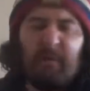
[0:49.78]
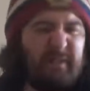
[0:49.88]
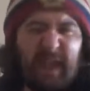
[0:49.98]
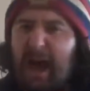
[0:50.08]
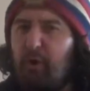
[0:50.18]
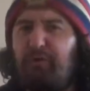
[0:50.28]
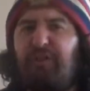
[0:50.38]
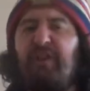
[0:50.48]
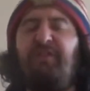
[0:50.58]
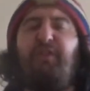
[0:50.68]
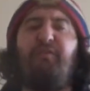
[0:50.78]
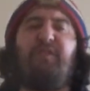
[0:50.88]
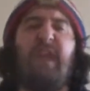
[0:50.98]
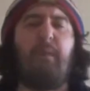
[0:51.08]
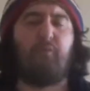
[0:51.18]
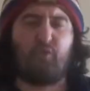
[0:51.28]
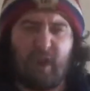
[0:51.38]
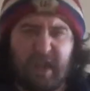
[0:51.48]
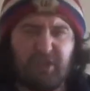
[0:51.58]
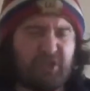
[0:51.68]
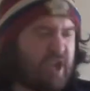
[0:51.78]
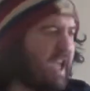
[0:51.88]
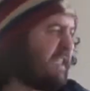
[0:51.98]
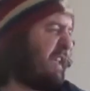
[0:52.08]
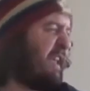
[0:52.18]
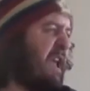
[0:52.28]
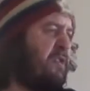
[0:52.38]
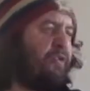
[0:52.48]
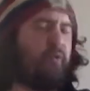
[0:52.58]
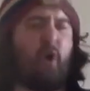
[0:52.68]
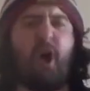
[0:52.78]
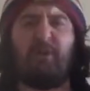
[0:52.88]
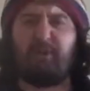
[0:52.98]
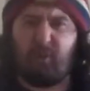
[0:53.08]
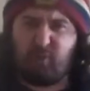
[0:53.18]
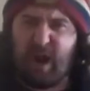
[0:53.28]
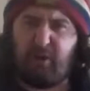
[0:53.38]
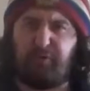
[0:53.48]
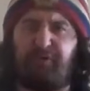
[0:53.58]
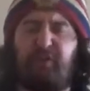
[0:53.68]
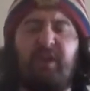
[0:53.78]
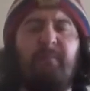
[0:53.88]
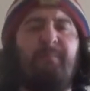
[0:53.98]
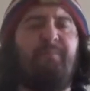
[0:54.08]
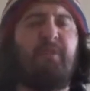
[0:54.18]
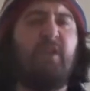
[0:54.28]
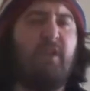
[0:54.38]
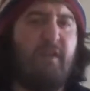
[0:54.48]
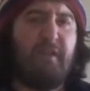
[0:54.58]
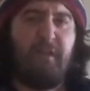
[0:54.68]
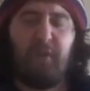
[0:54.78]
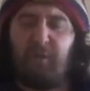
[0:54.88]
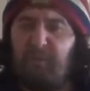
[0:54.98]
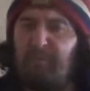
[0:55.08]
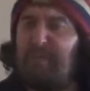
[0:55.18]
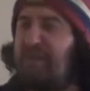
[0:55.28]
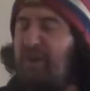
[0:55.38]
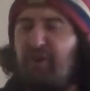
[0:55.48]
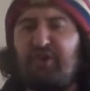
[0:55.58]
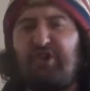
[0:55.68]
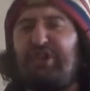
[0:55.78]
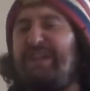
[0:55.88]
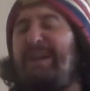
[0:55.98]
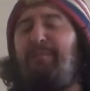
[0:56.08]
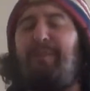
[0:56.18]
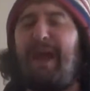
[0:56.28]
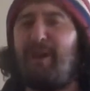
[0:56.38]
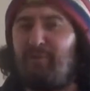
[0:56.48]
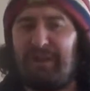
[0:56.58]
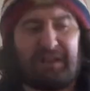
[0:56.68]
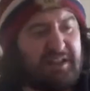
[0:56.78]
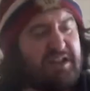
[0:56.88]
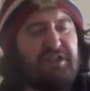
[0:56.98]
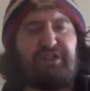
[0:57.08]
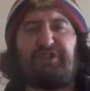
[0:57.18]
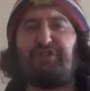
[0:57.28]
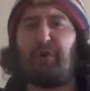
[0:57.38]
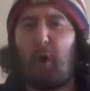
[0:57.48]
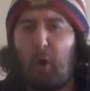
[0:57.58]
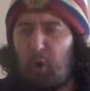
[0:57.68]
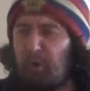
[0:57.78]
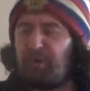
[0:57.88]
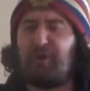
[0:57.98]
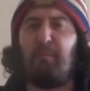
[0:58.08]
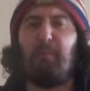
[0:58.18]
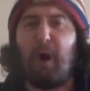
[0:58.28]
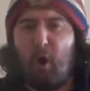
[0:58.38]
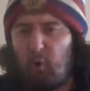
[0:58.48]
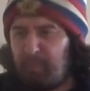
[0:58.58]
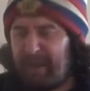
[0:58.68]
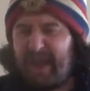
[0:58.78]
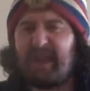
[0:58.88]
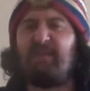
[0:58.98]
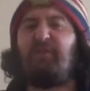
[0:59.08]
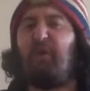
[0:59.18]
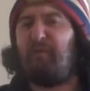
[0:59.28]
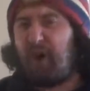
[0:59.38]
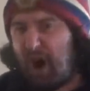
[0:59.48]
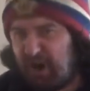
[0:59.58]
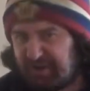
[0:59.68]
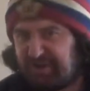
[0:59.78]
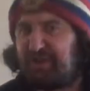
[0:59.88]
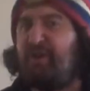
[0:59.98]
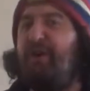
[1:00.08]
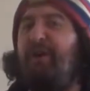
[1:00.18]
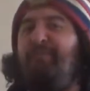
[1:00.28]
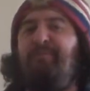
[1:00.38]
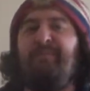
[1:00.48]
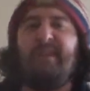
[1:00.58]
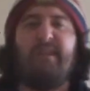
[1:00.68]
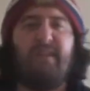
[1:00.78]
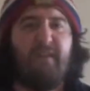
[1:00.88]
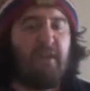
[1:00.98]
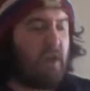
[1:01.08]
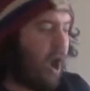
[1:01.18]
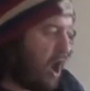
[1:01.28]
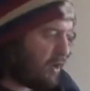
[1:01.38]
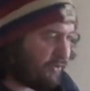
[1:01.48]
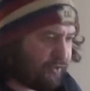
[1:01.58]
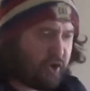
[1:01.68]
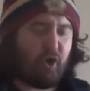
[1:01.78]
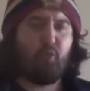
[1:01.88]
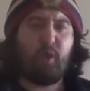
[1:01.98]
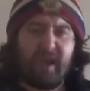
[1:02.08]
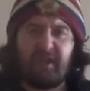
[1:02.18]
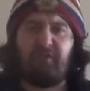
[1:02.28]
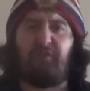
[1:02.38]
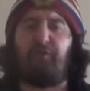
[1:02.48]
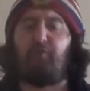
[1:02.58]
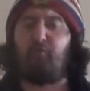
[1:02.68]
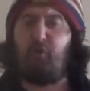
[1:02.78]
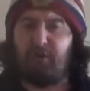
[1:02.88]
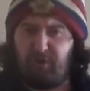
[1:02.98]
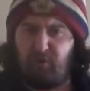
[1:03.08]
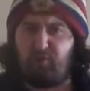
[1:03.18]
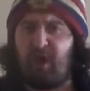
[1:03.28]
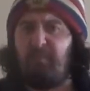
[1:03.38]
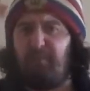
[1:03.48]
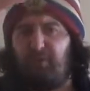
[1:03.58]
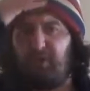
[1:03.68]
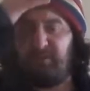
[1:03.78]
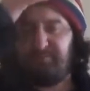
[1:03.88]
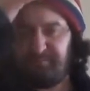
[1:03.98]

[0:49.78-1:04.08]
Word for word: Thousands of them raging against Ronda Rousey because she apparently stole the moment of Asuka. Asuka wins the Royal Rumble.